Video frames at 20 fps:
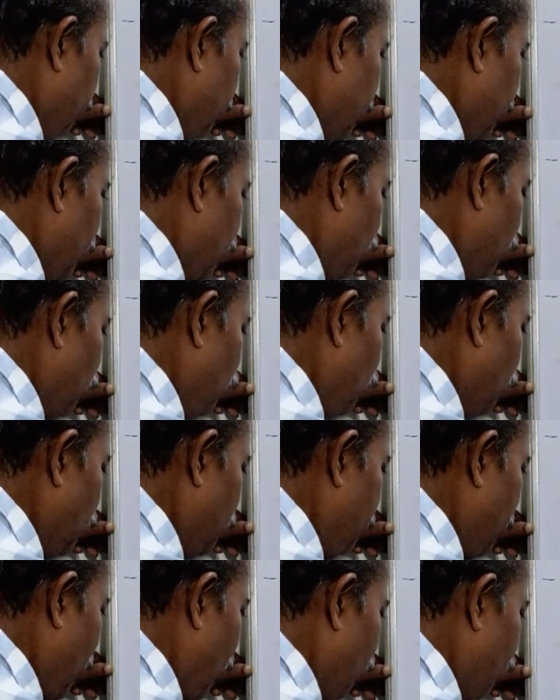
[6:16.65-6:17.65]
2 to the
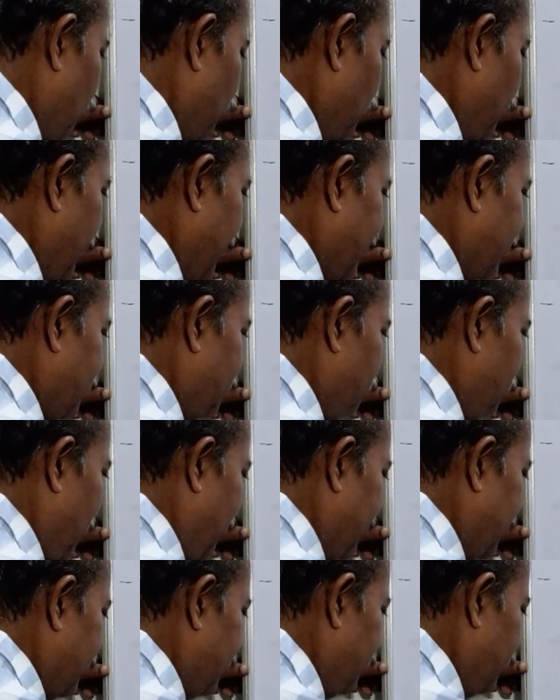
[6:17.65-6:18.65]
power of 2x
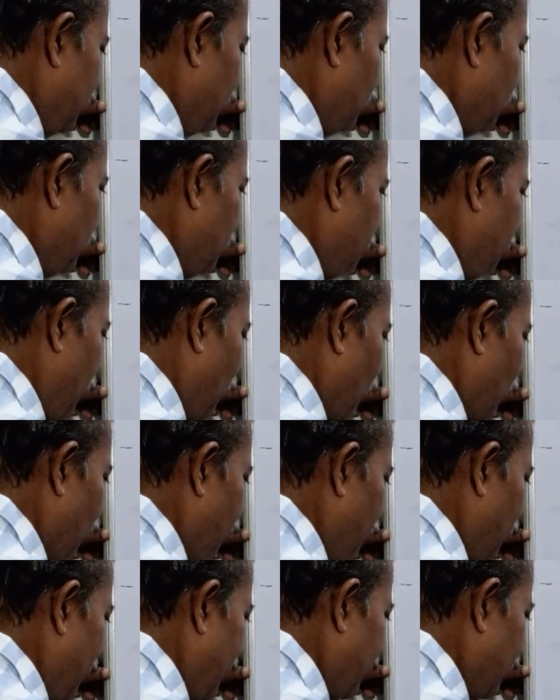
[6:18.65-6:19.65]
minus e to the power
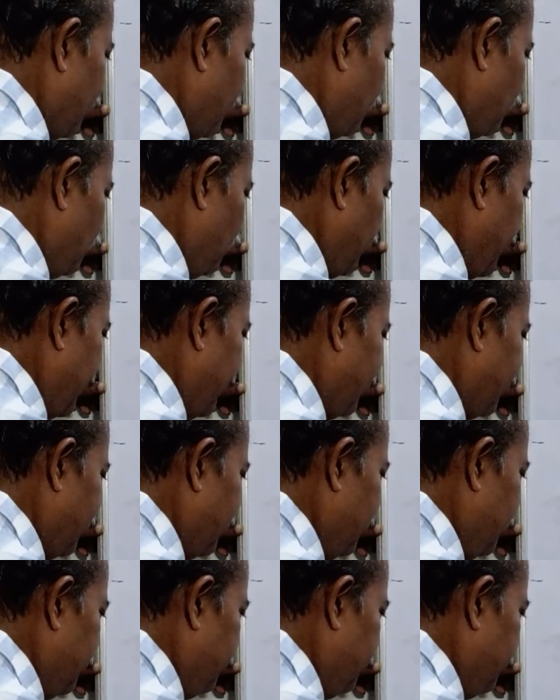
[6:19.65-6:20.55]
of minus 2x